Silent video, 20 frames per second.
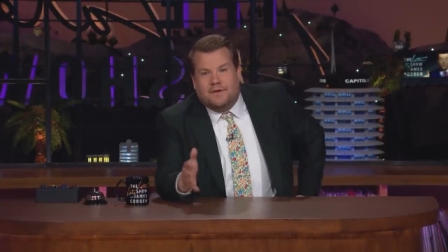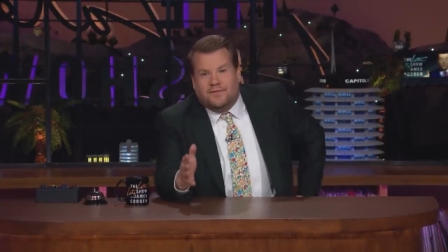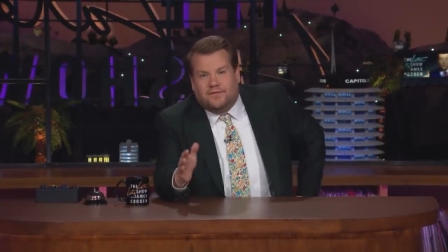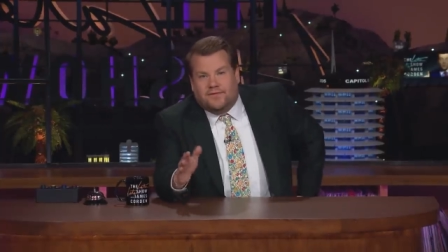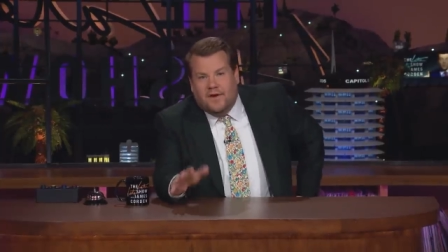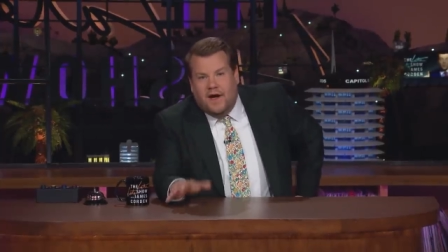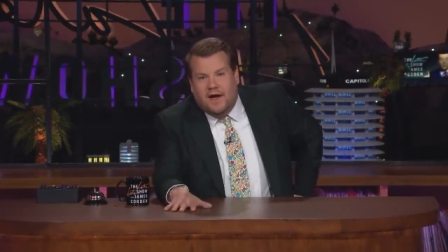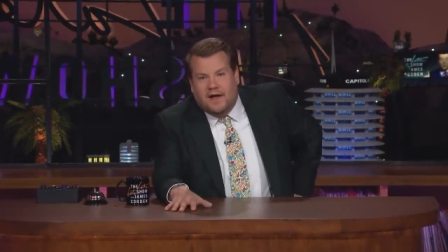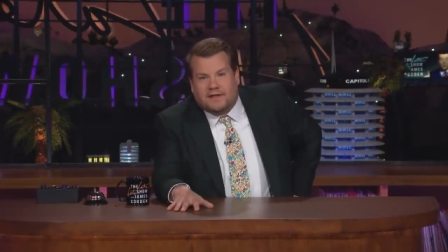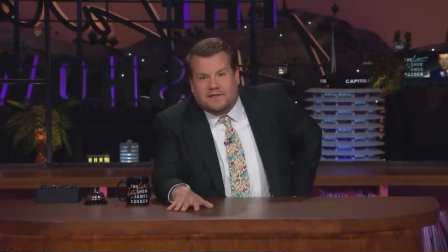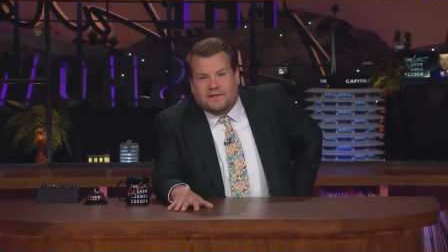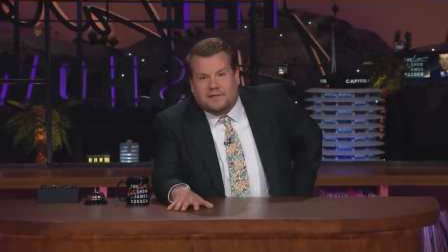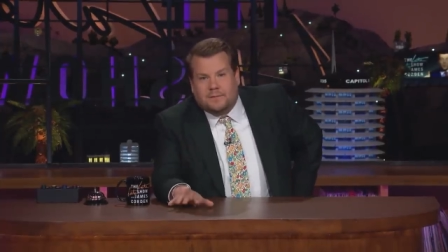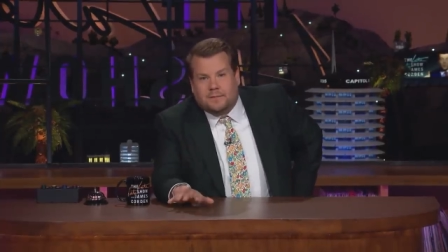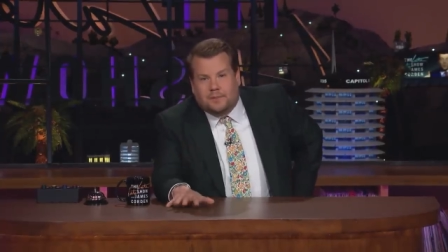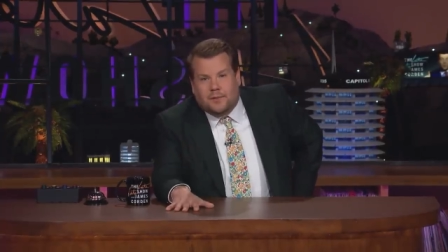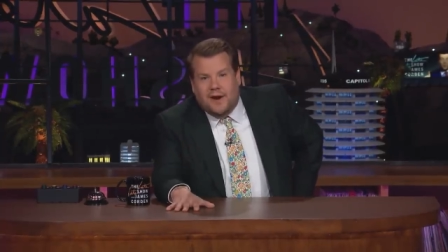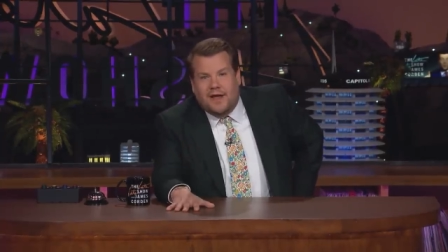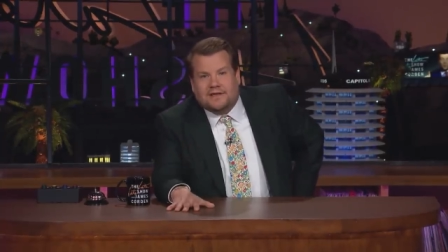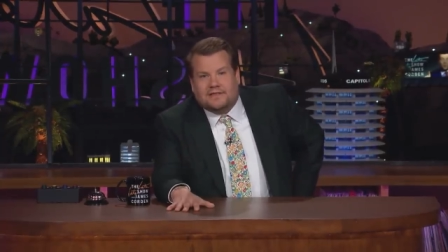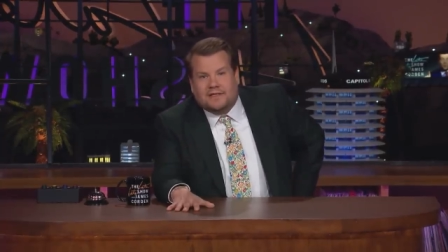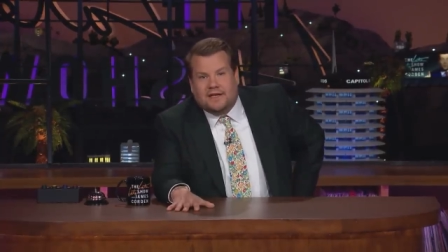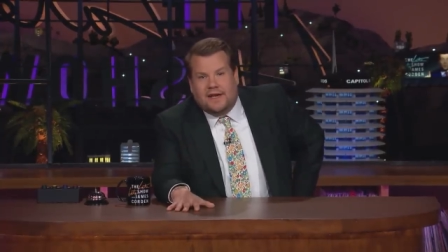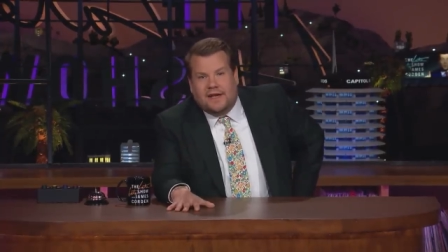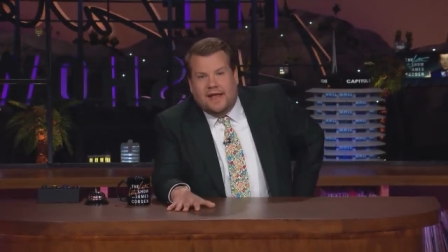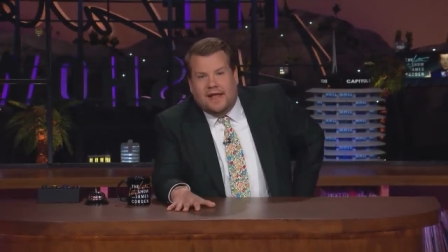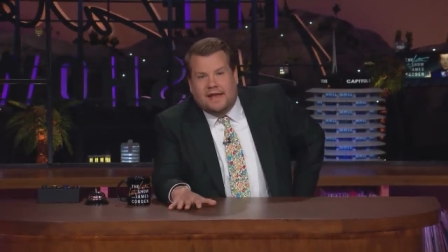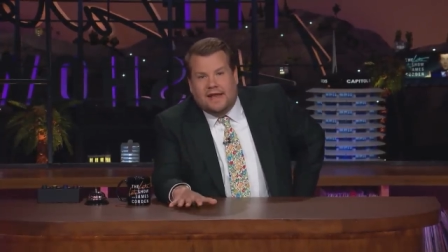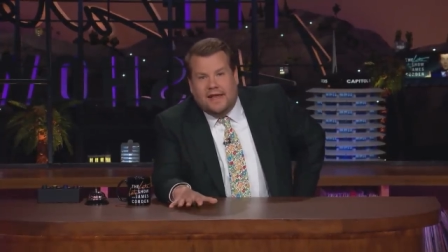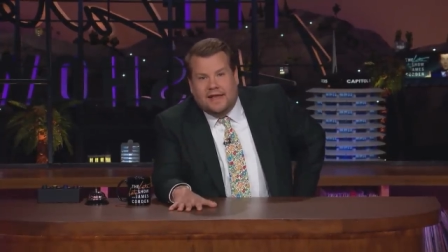the first
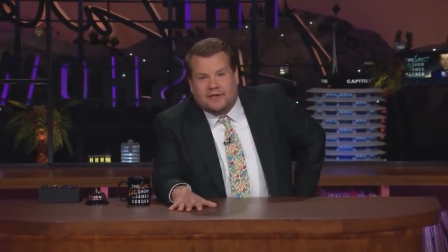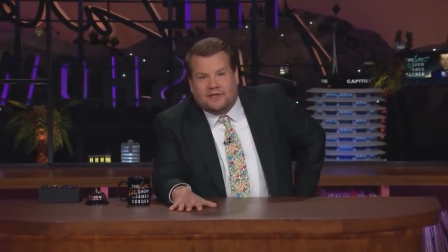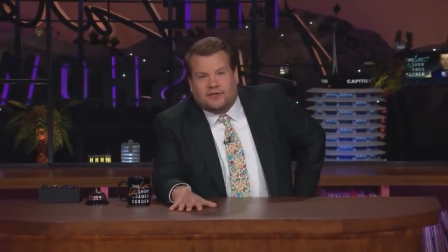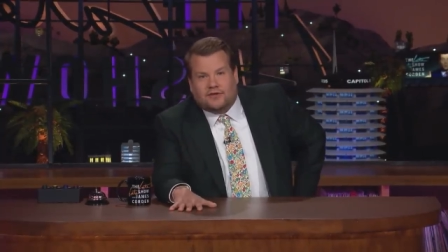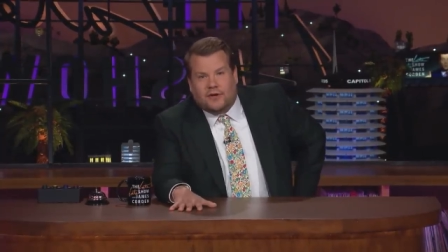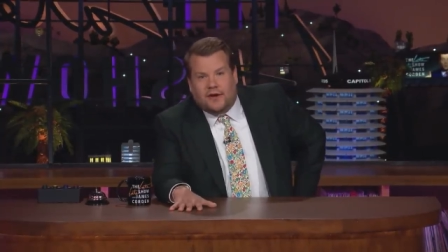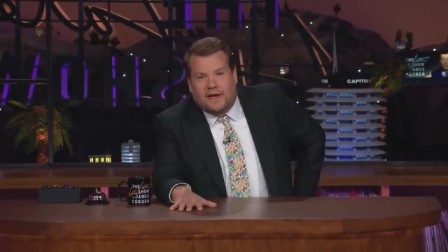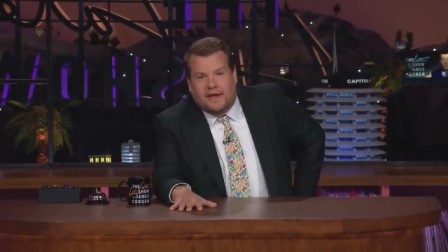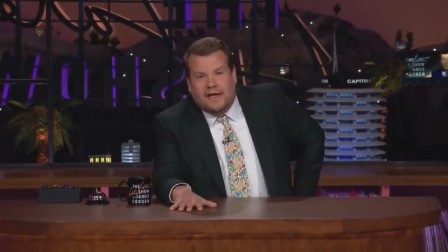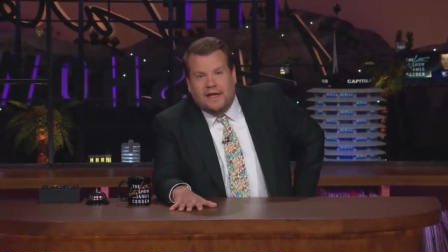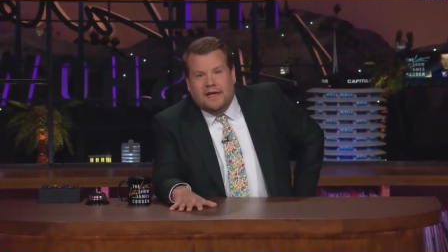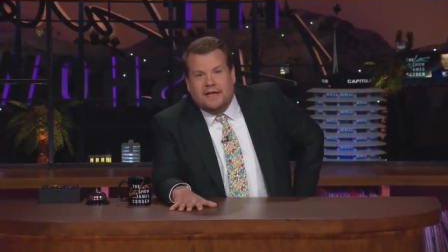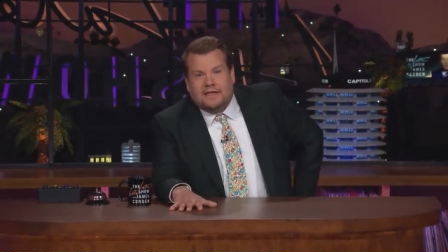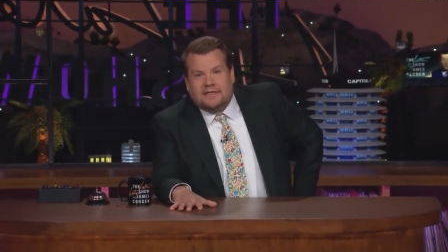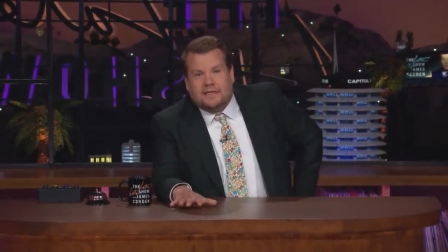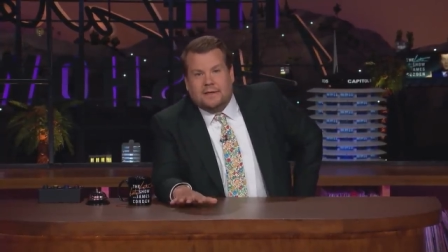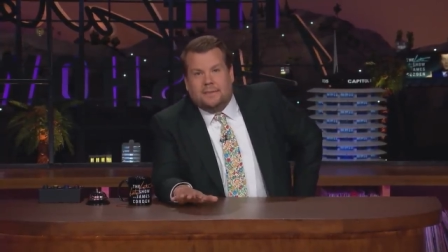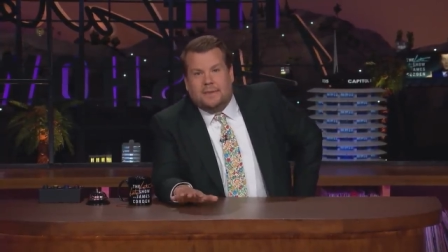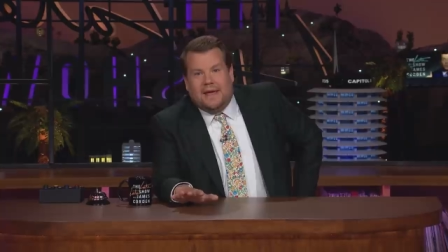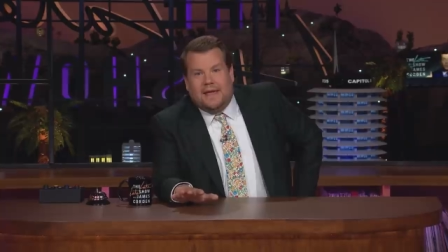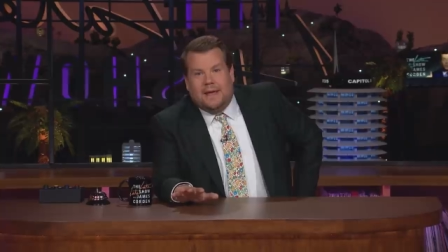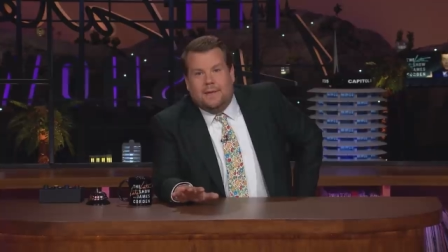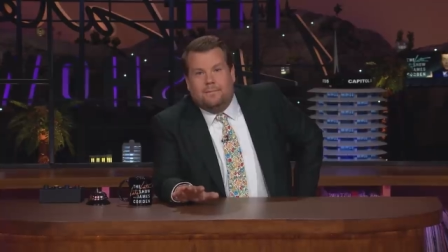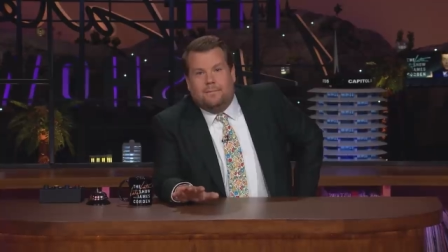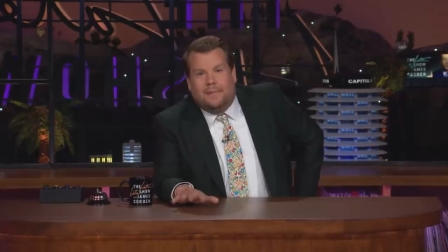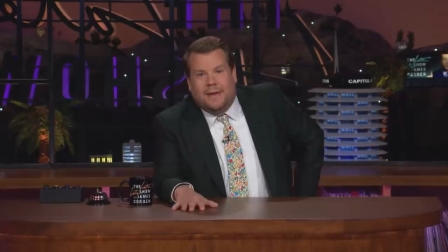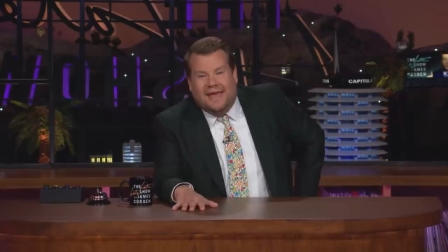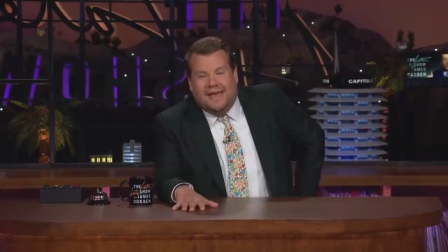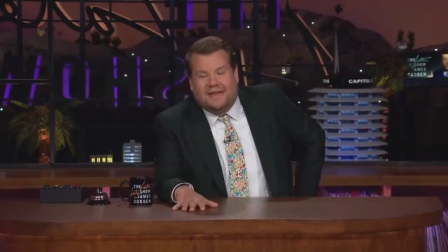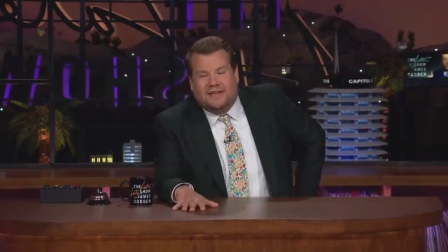president in history to be
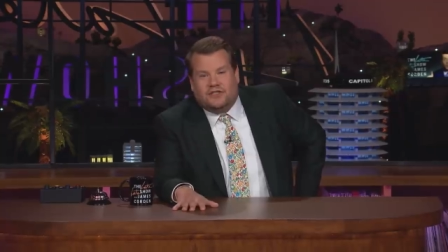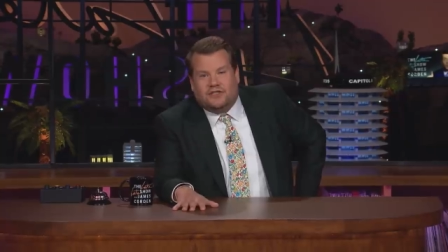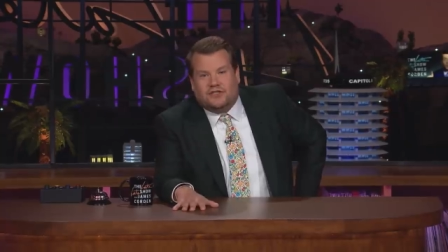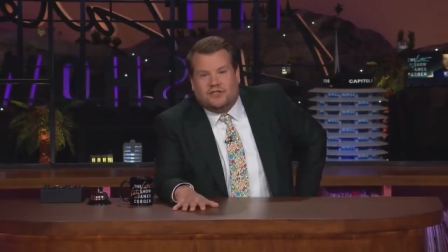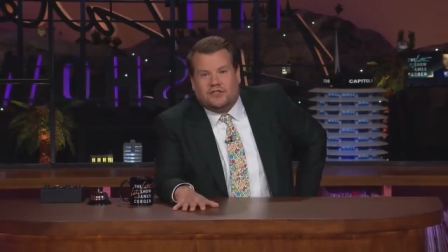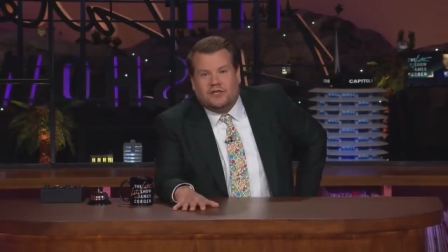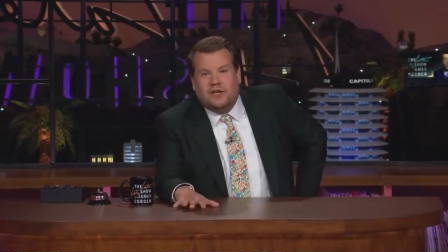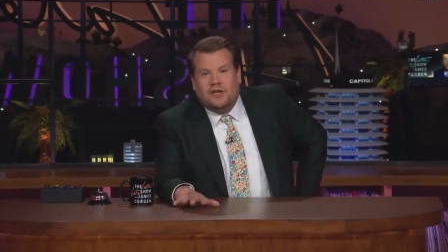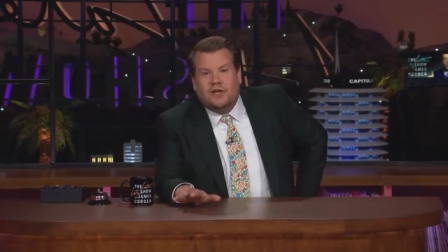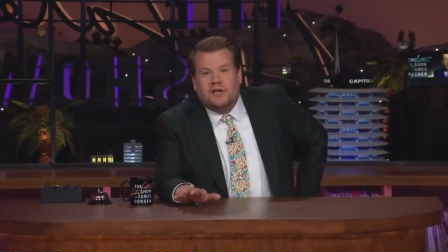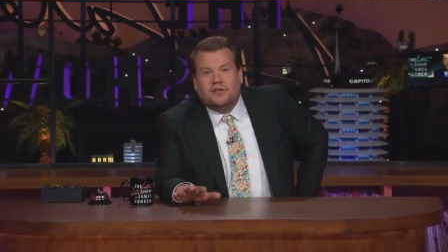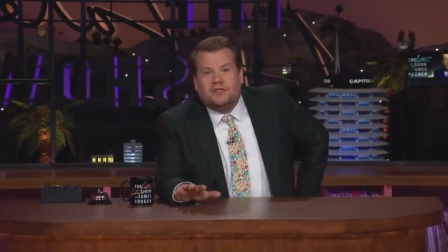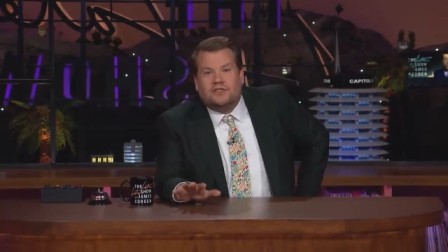impeached